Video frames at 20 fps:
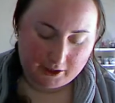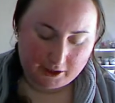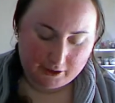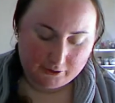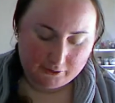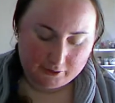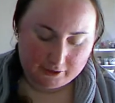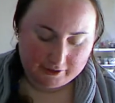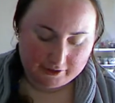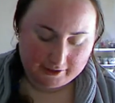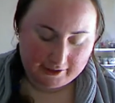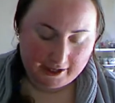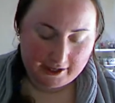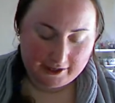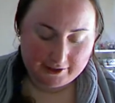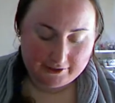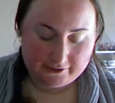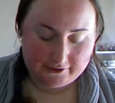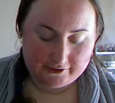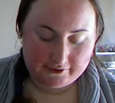And I'll look at the
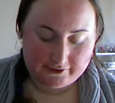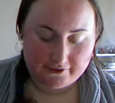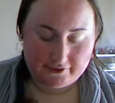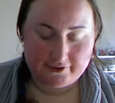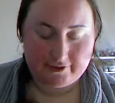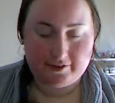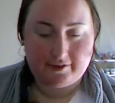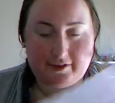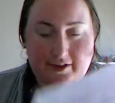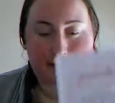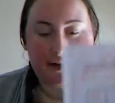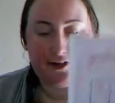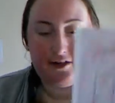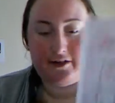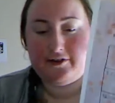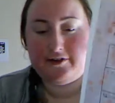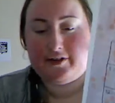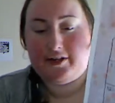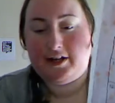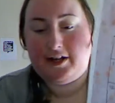calendar and say,
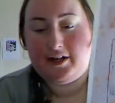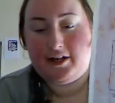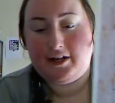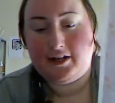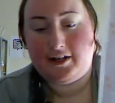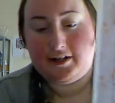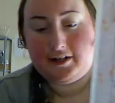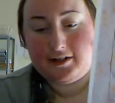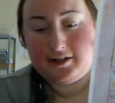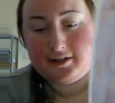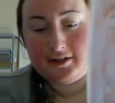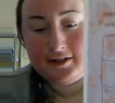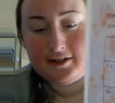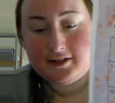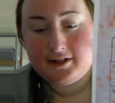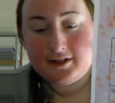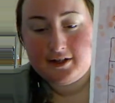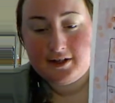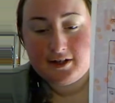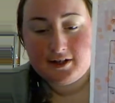okay,
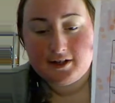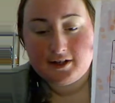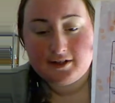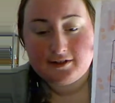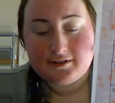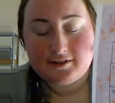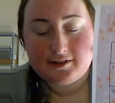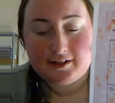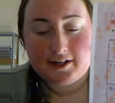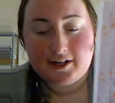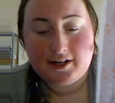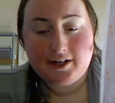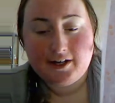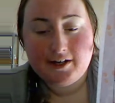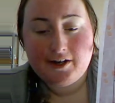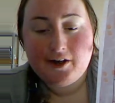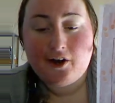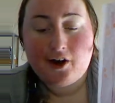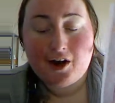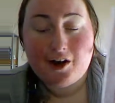
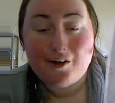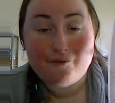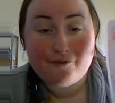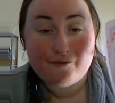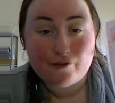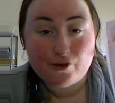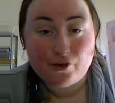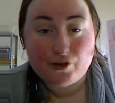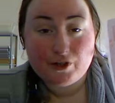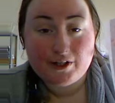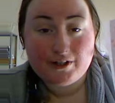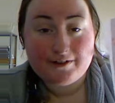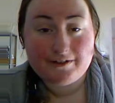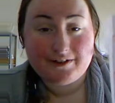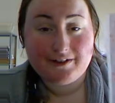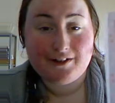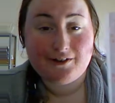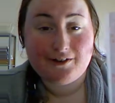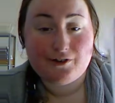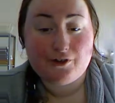today I'm
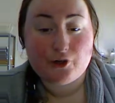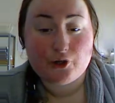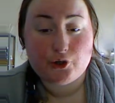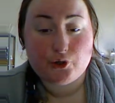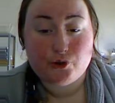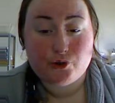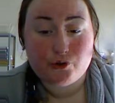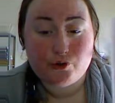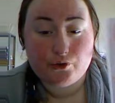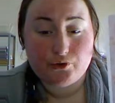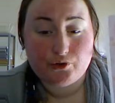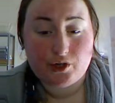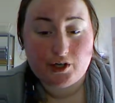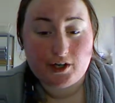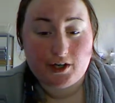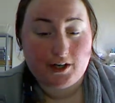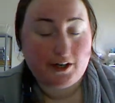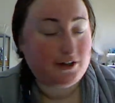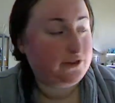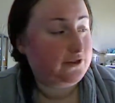focusing on
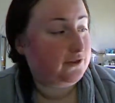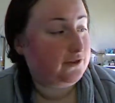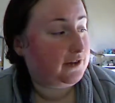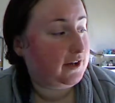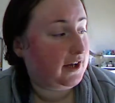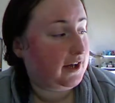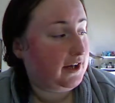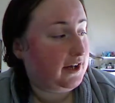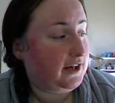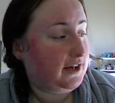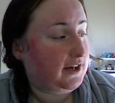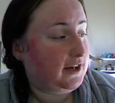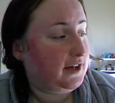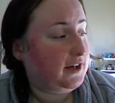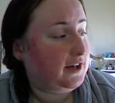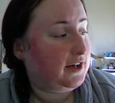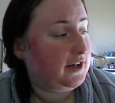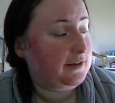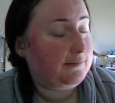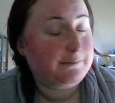today. Today,
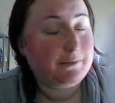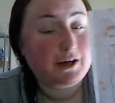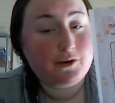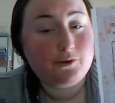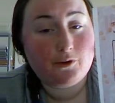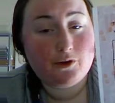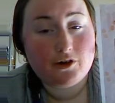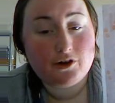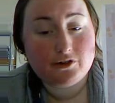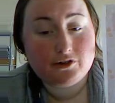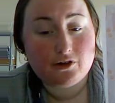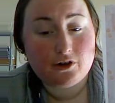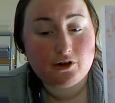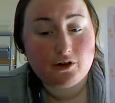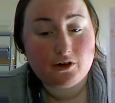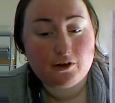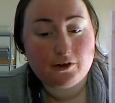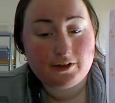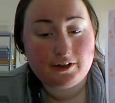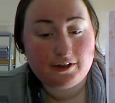my word
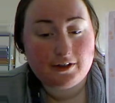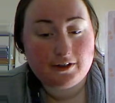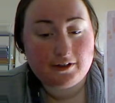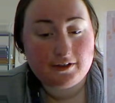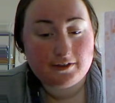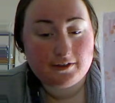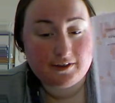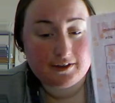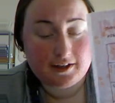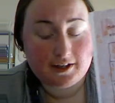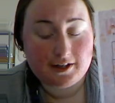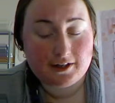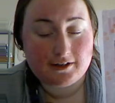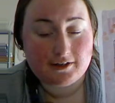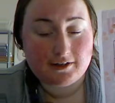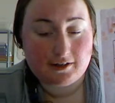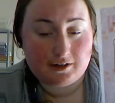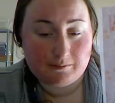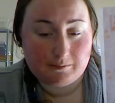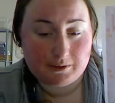goal is
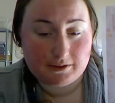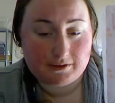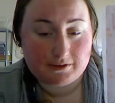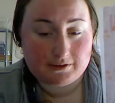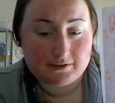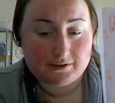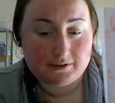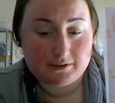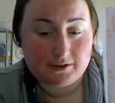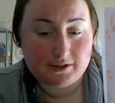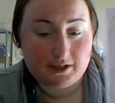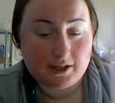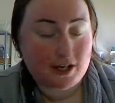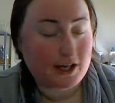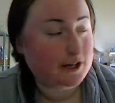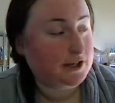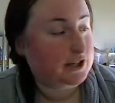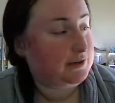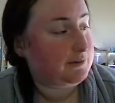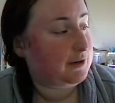that number.
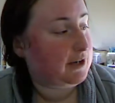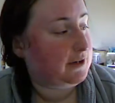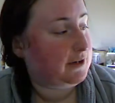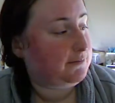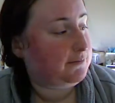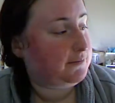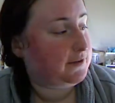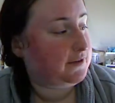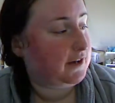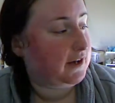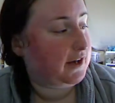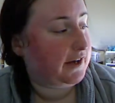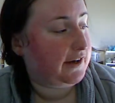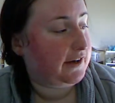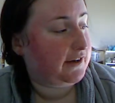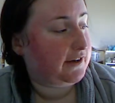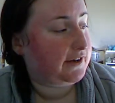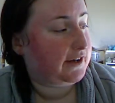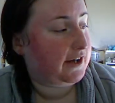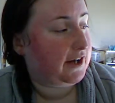And you might
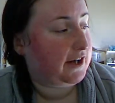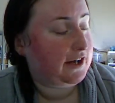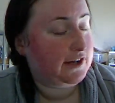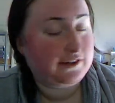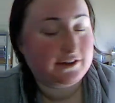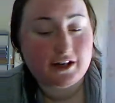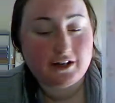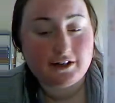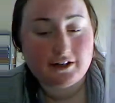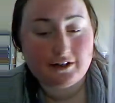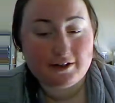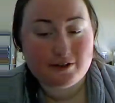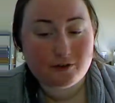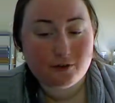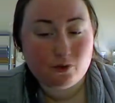say, okay, that